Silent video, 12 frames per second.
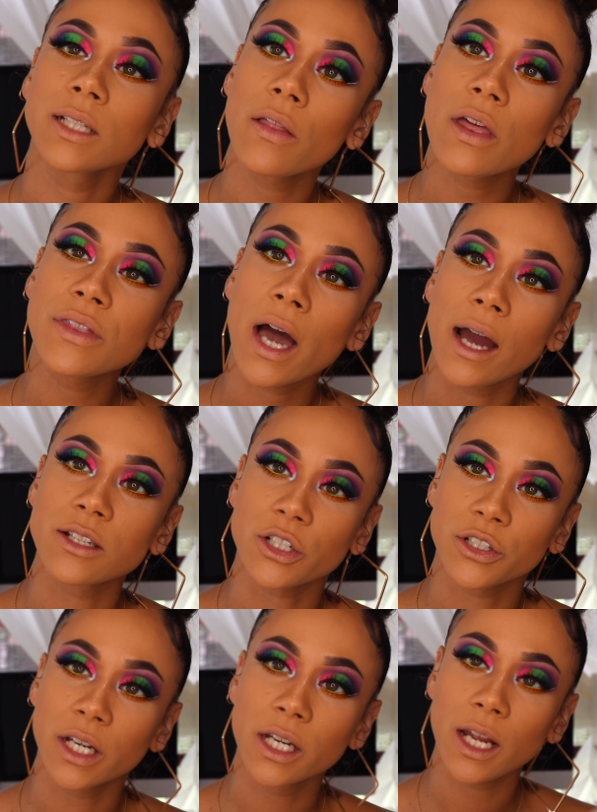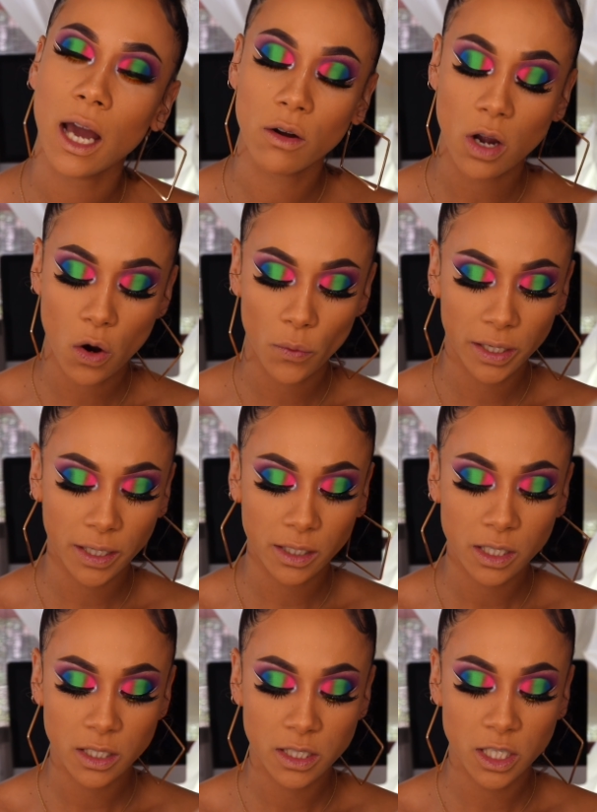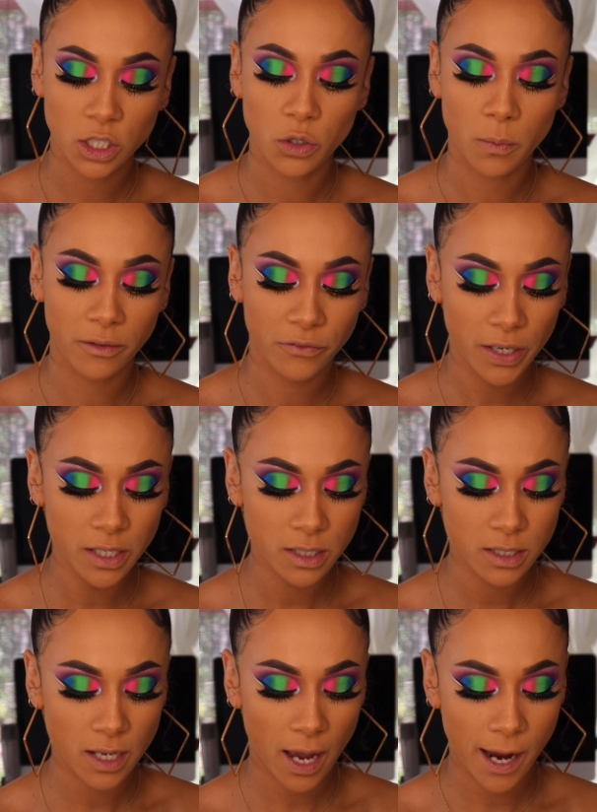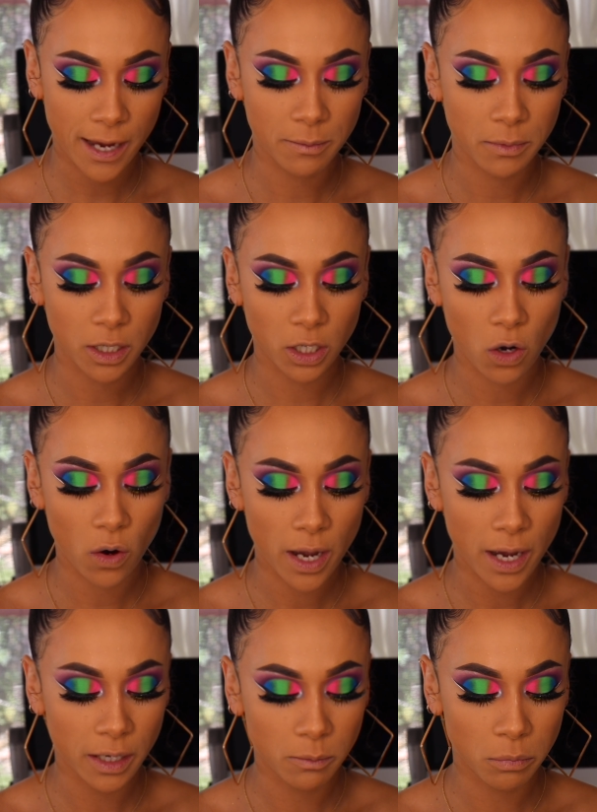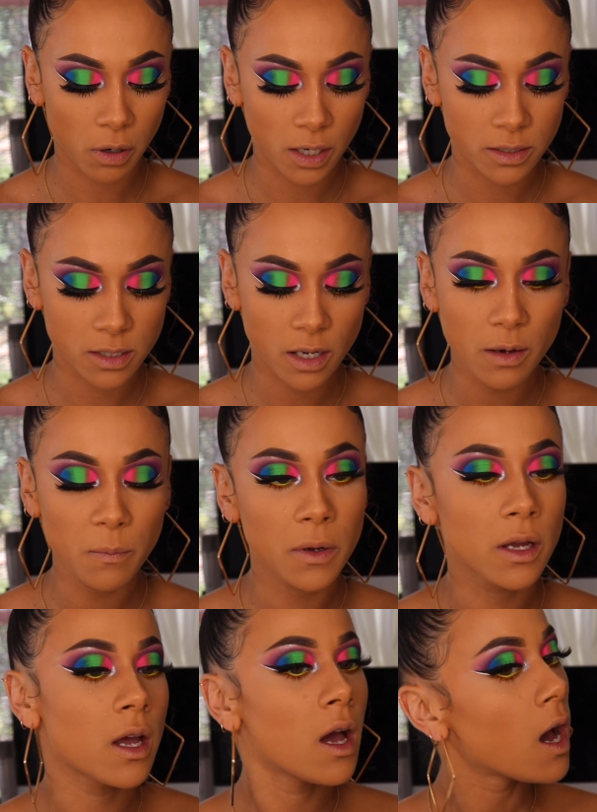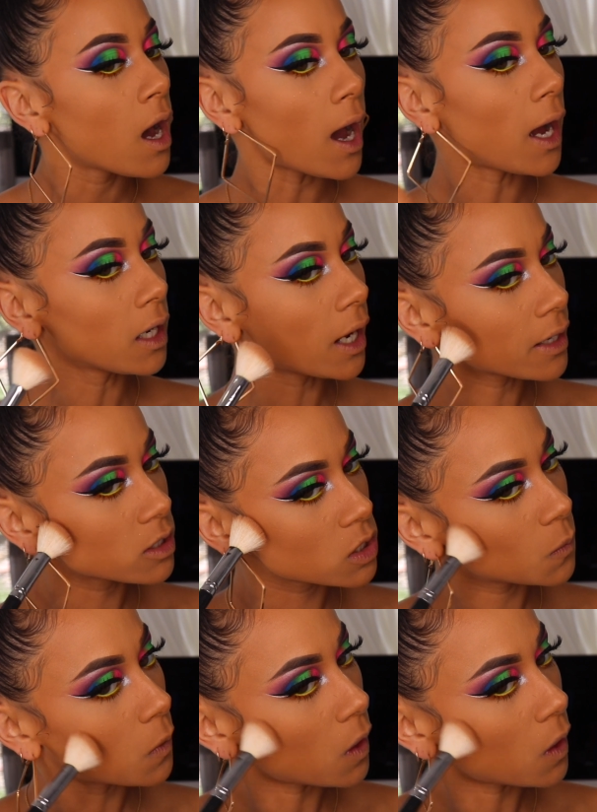Now that the eyes are done, I'll go in and continue my face. I am gonna go ahead and bronze up. I like to